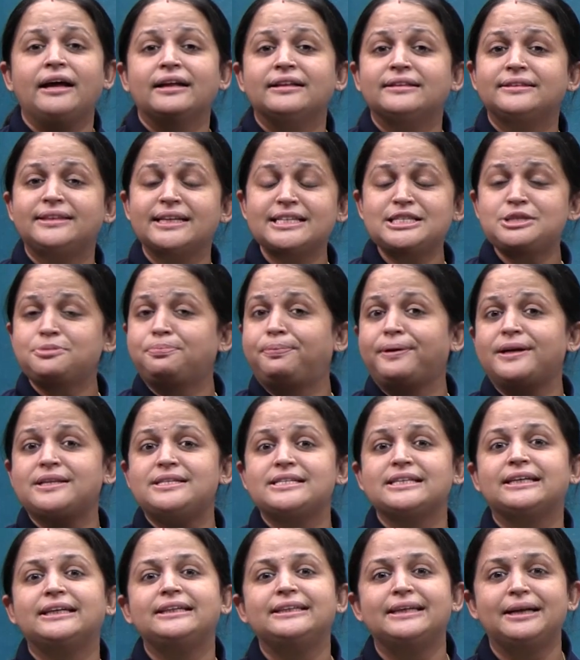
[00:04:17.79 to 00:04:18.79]
This
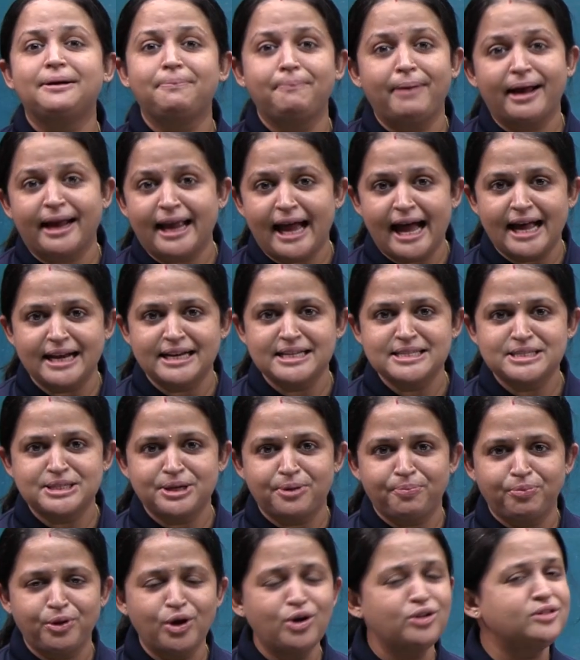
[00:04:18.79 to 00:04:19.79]
particular
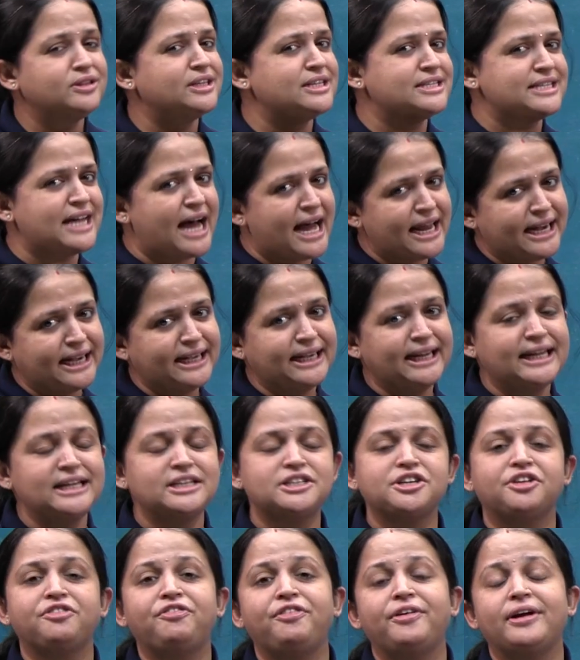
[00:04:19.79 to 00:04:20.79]
mechanism, no, this RNA
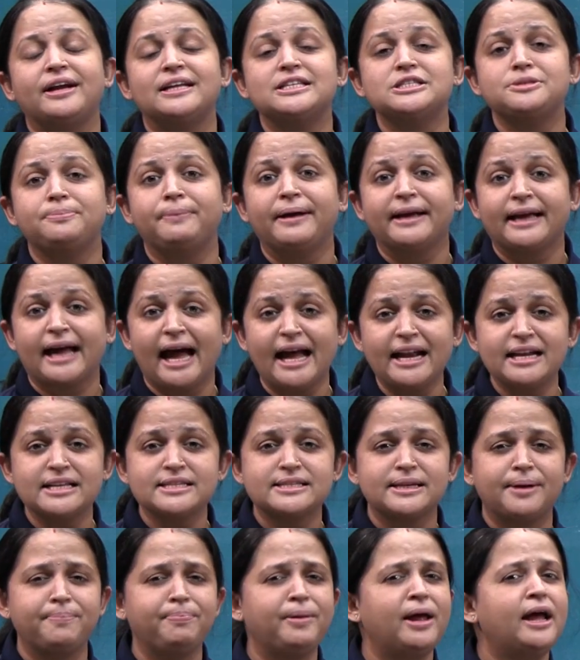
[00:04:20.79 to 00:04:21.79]
interference
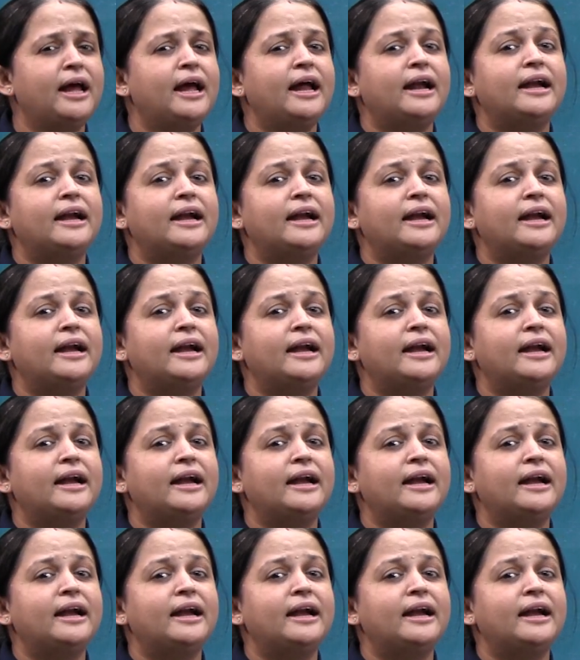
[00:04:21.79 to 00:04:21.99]
mechanism,